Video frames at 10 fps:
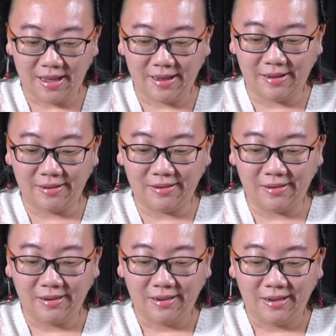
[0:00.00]

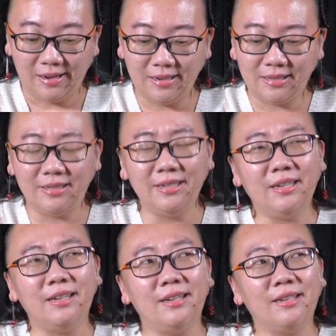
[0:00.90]
And it is
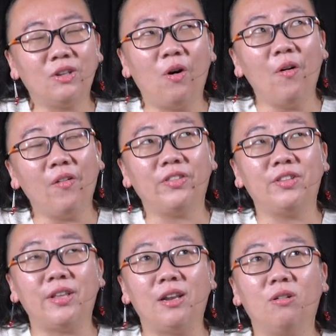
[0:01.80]
the
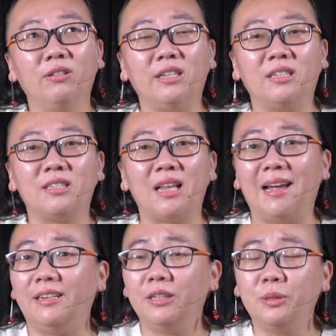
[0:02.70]
thought that all these
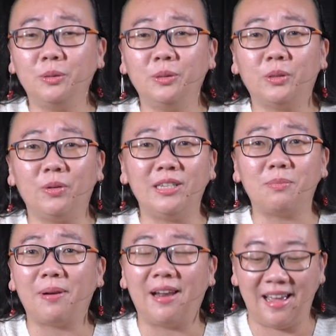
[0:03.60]
ideals, all
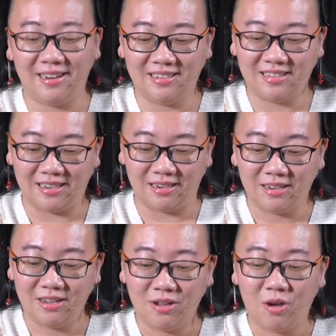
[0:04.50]
these plans, and
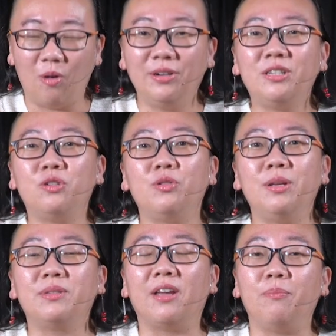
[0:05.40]
all these
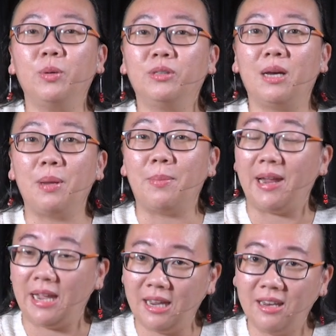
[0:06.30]
dreams I've built up in
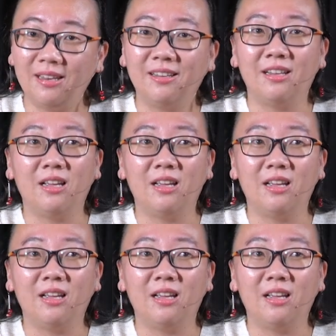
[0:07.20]
my head,